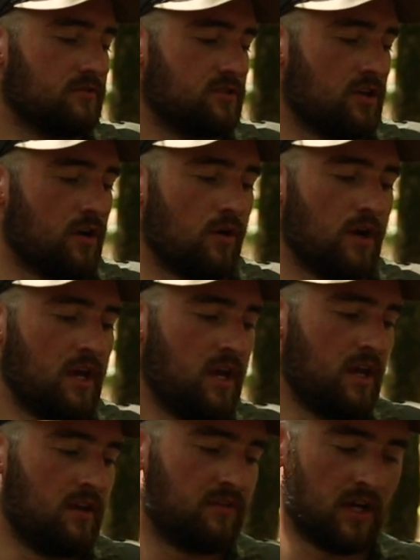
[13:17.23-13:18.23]
So
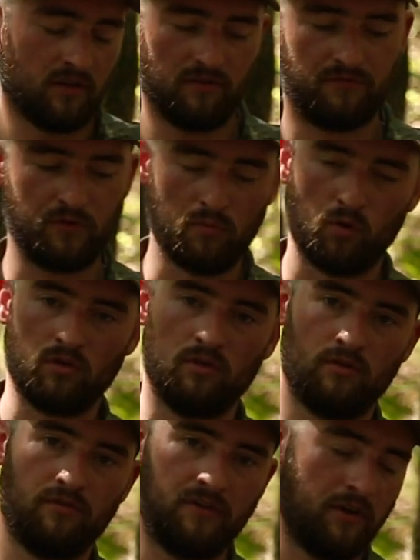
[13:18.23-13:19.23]
you've got a few more
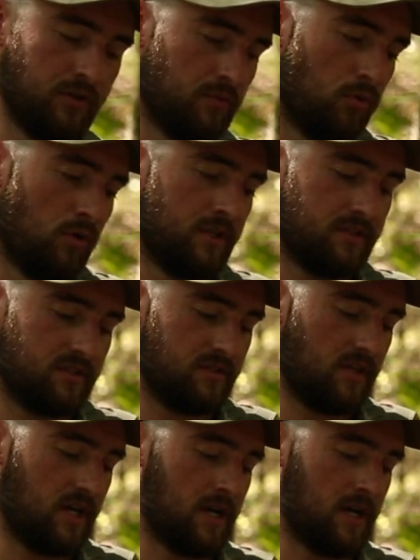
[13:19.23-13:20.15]
little failure points.